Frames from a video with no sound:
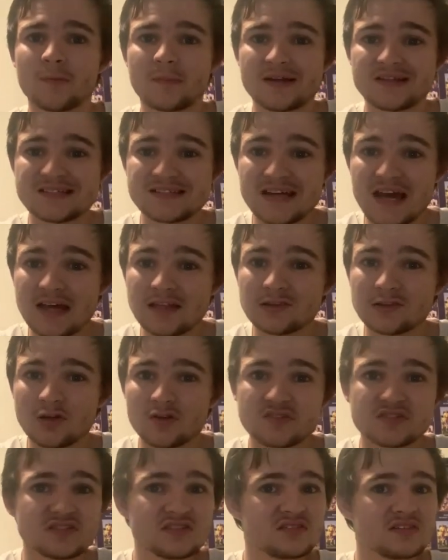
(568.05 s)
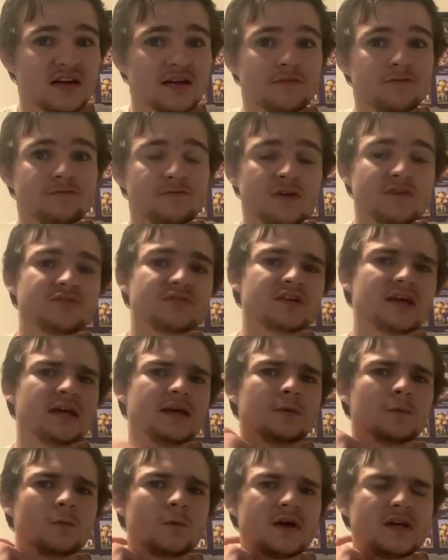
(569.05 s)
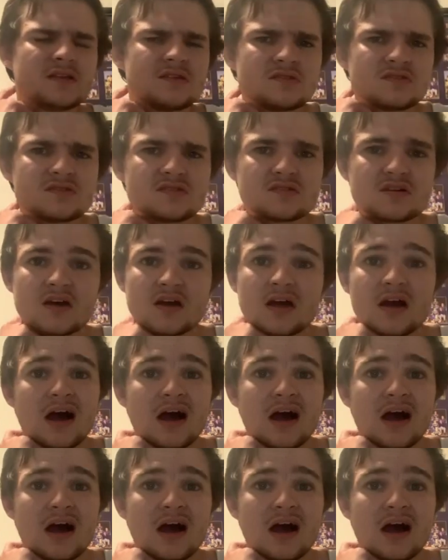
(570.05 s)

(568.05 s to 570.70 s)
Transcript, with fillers: them at 10 losses and 15 wins.